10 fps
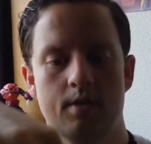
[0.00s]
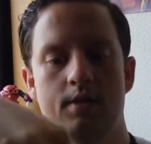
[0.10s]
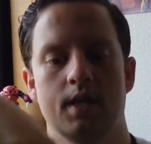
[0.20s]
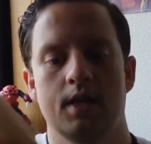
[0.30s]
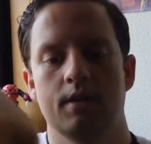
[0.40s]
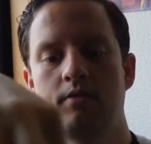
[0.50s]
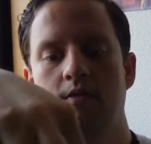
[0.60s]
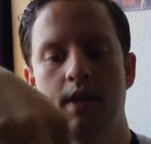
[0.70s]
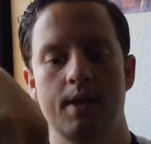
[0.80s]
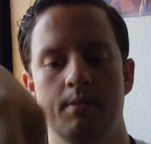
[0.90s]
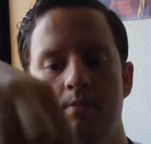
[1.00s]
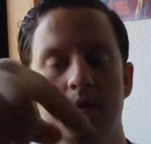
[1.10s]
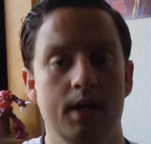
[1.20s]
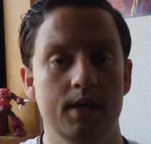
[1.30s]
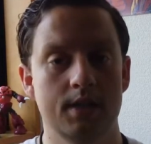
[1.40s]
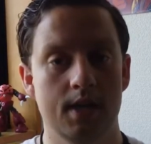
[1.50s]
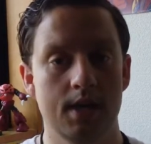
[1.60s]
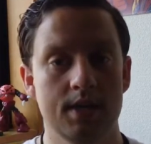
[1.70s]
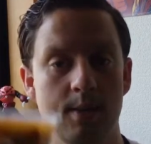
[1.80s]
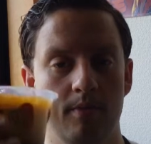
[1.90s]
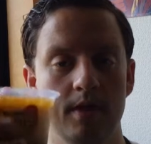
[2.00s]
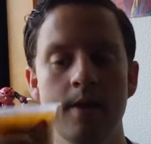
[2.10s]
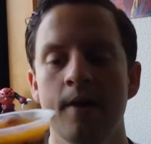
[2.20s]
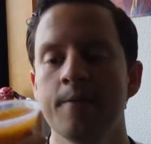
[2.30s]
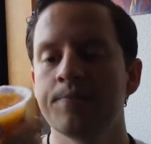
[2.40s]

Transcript: so there's like this flamed pudding skin on top of it.